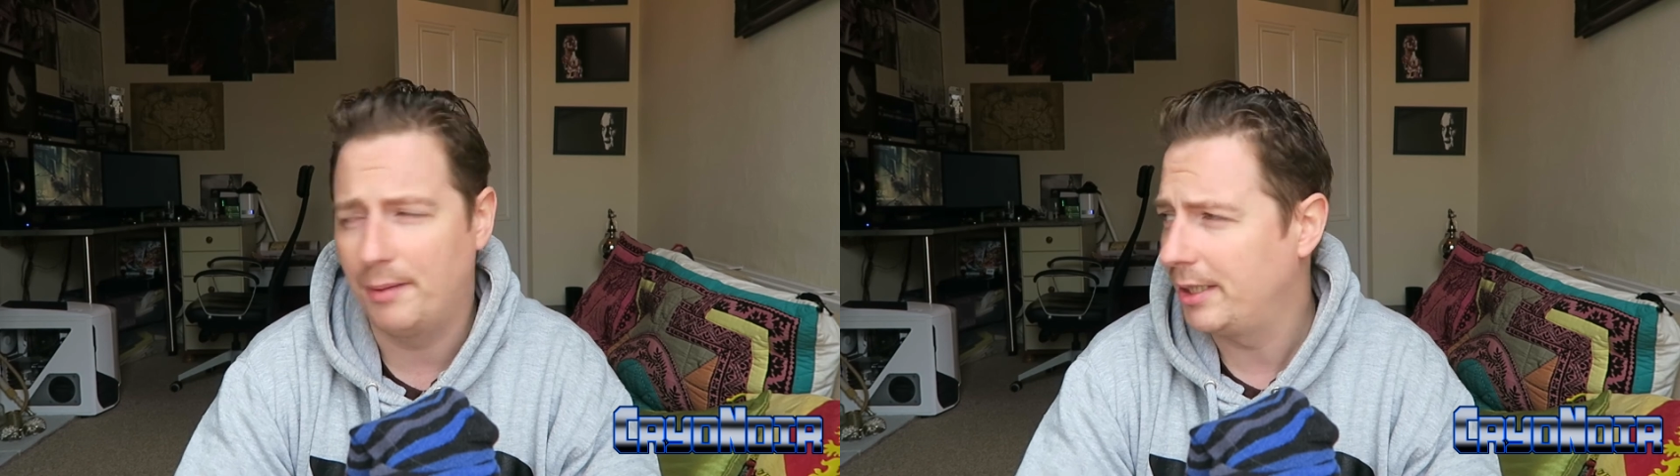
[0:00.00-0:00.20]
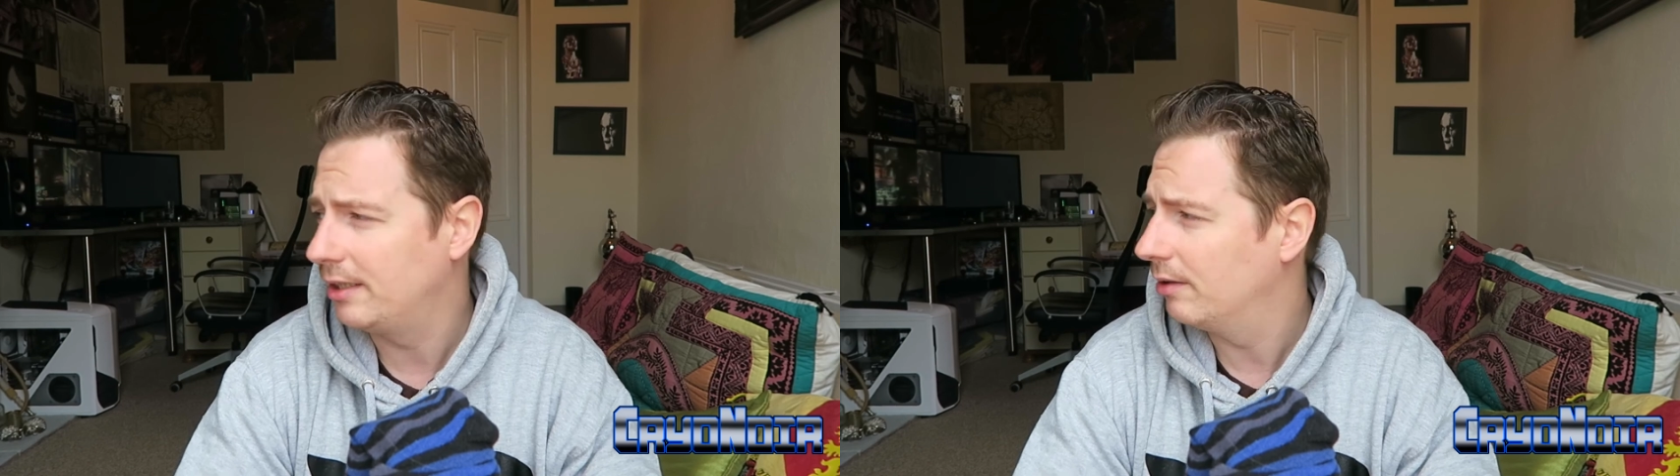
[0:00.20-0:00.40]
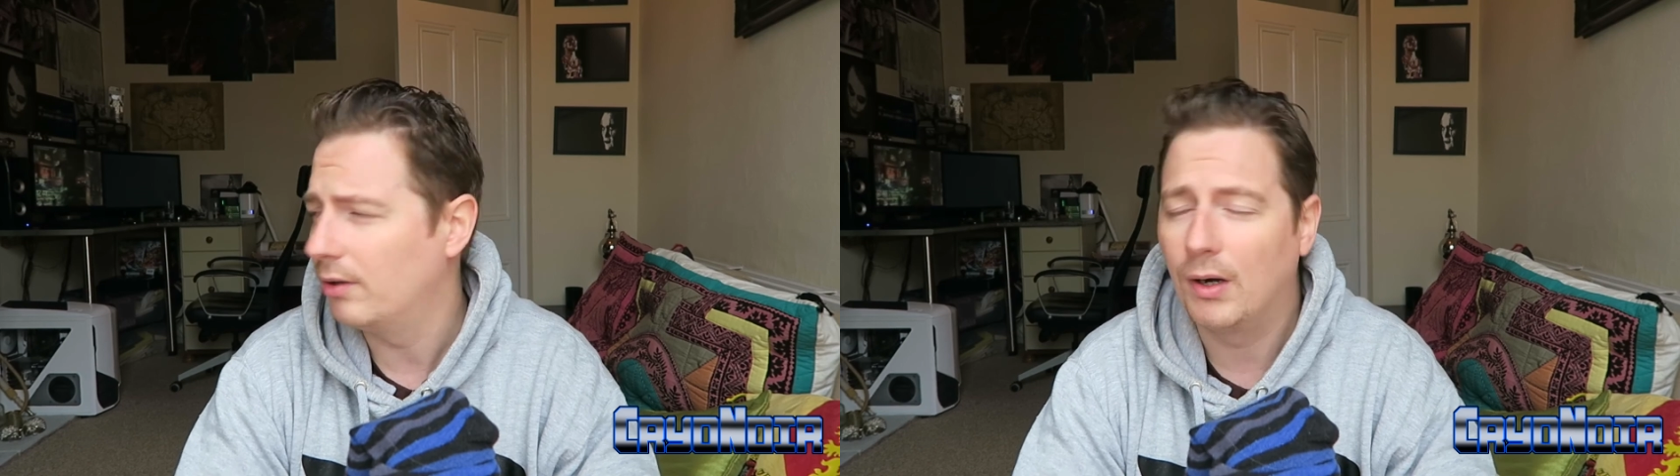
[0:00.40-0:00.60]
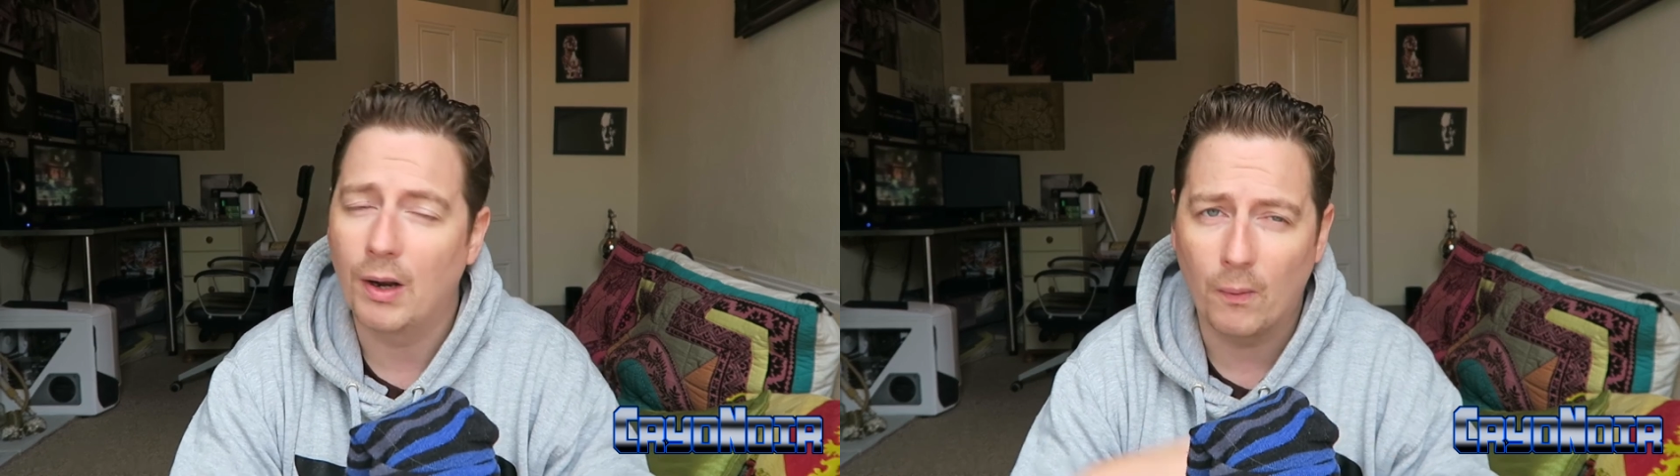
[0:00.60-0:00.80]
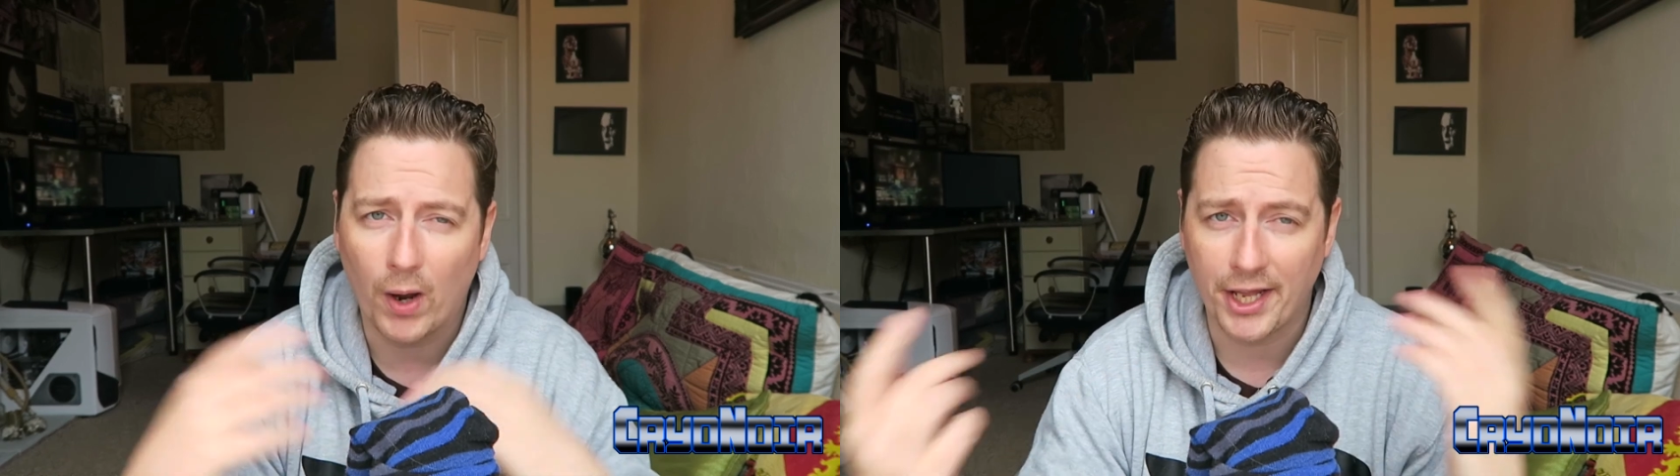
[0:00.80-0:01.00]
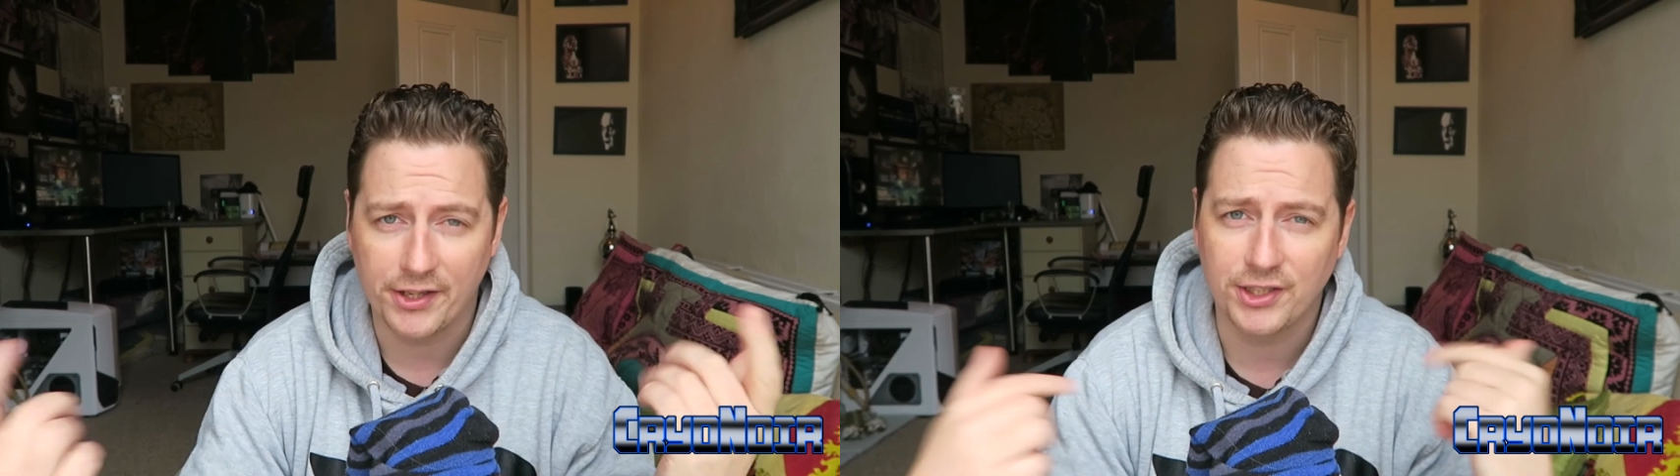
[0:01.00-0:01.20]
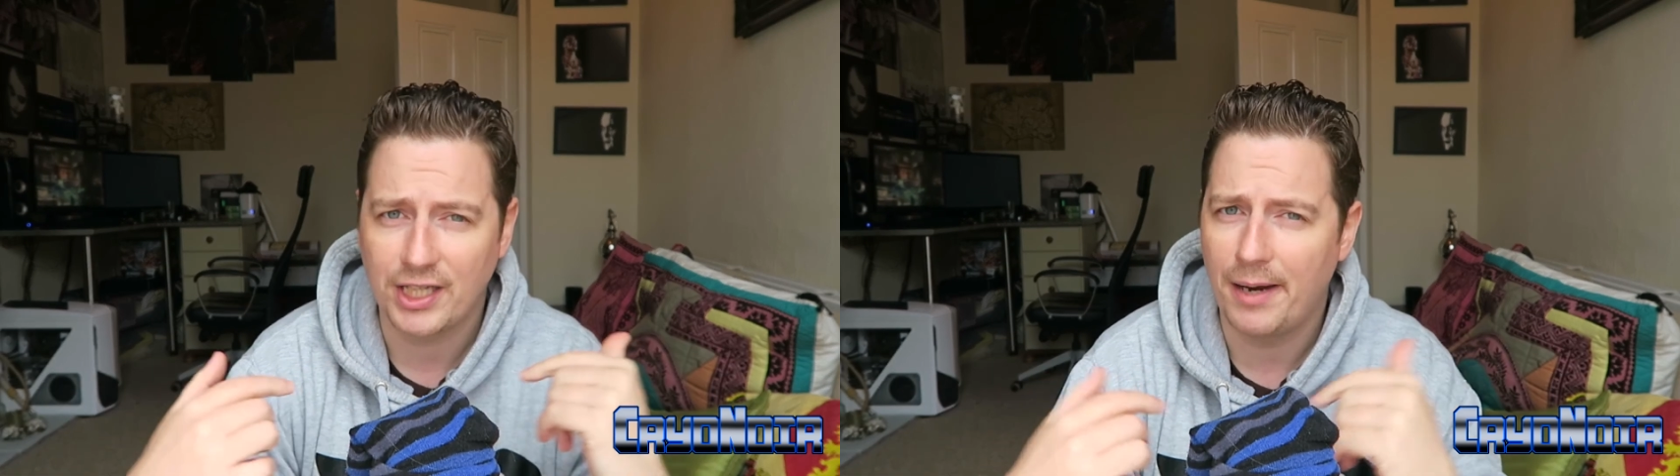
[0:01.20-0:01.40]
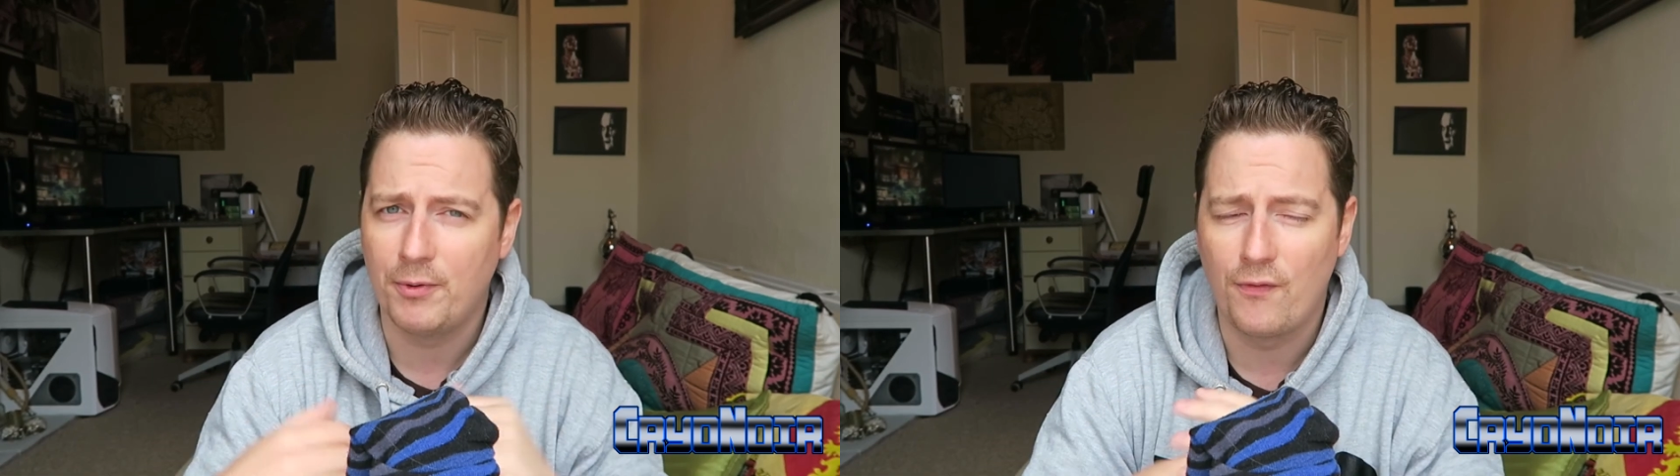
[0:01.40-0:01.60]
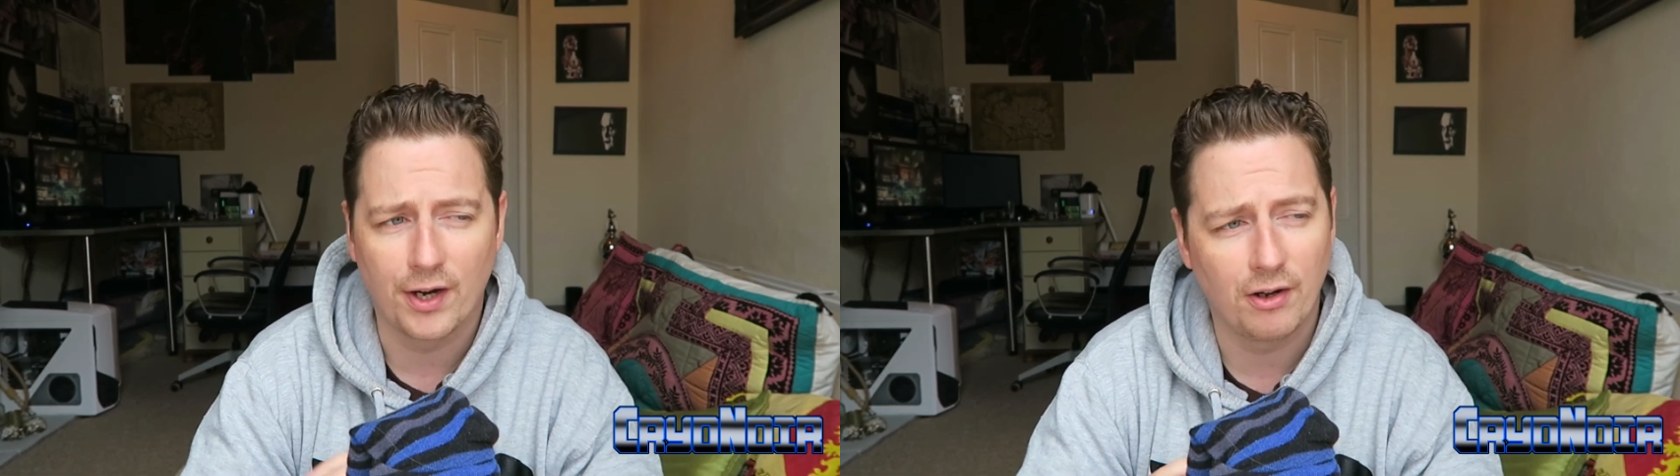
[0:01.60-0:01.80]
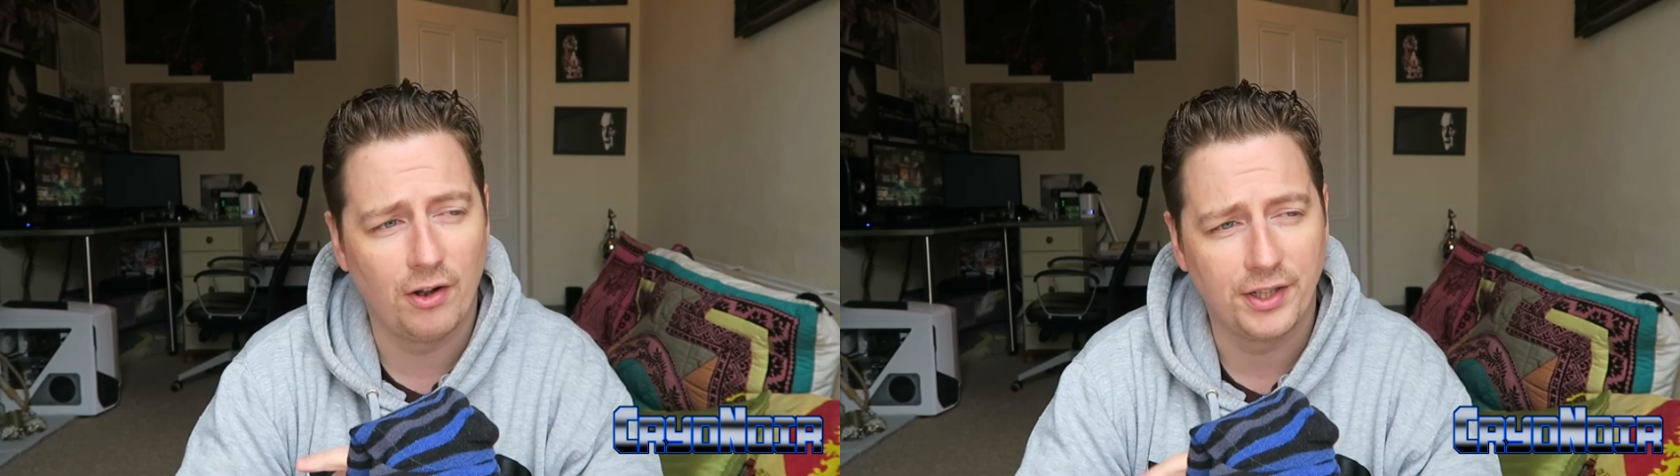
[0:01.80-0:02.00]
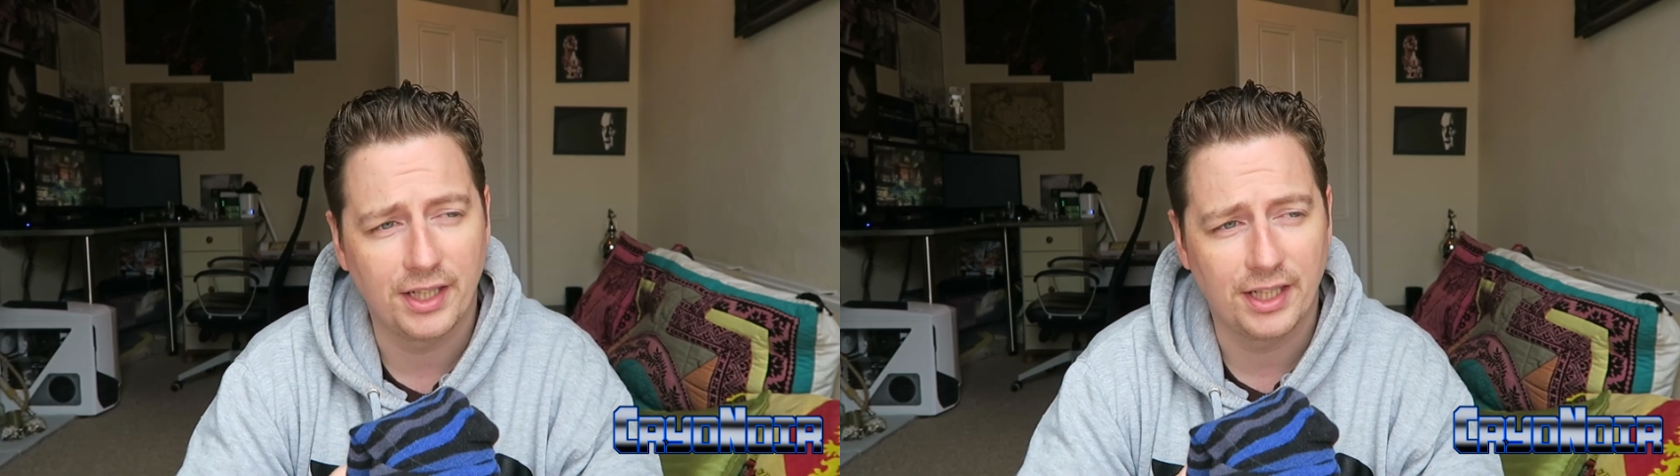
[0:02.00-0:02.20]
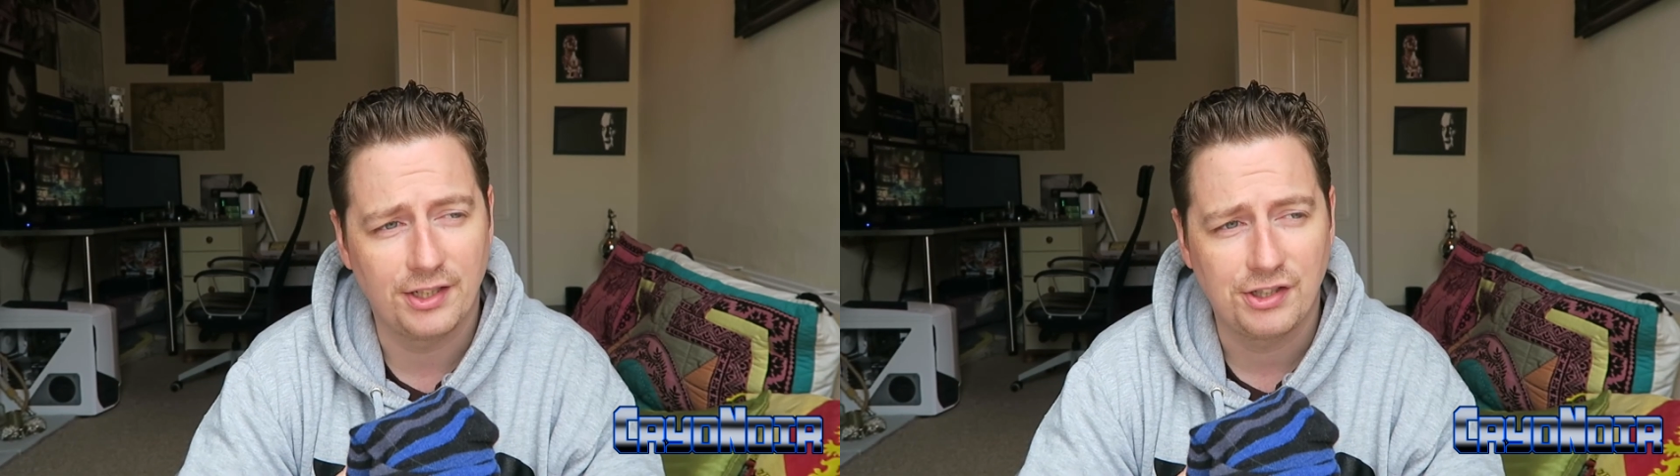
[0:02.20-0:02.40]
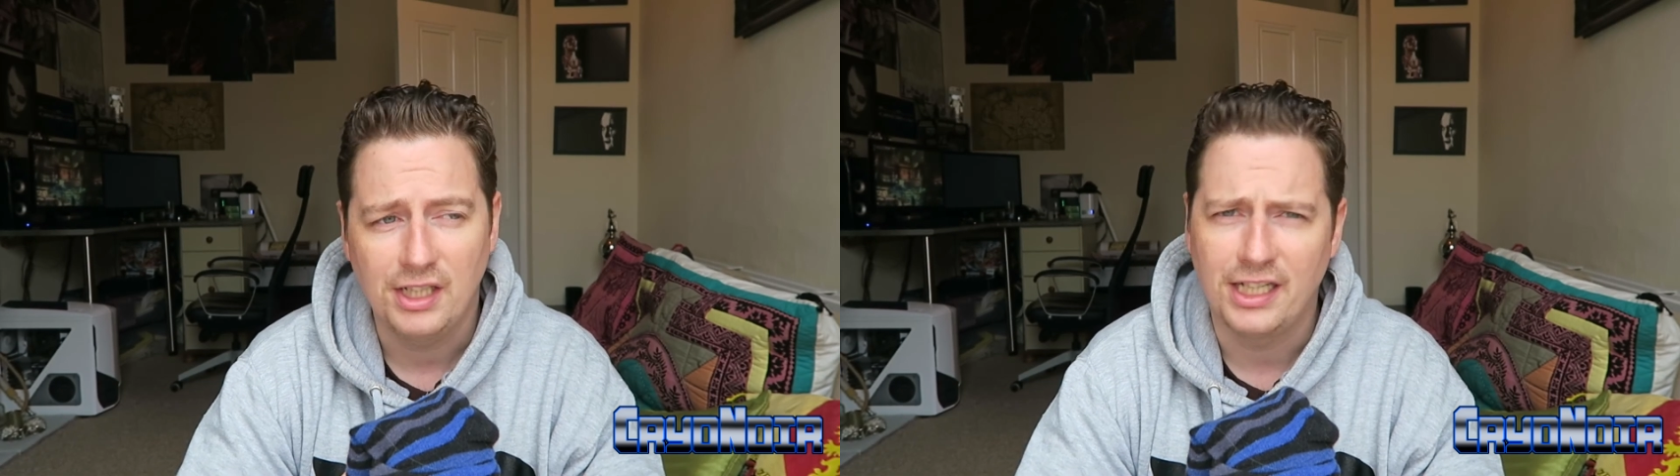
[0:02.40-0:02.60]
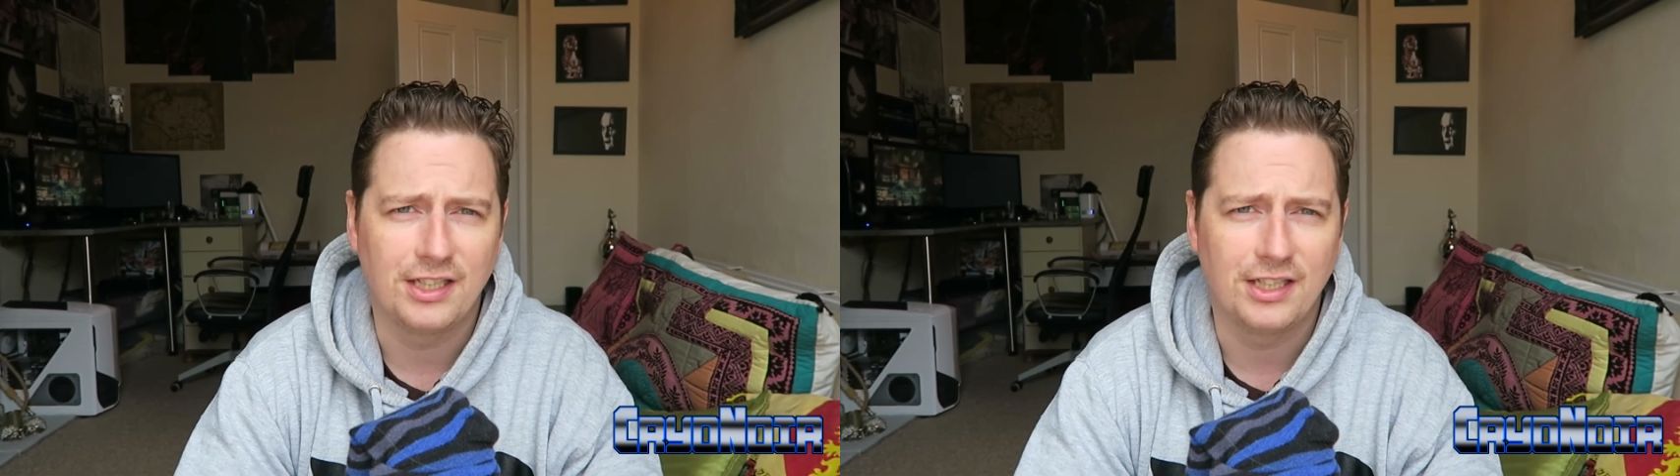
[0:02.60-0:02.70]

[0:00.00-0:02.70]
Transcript: I mean, at the time of recording this,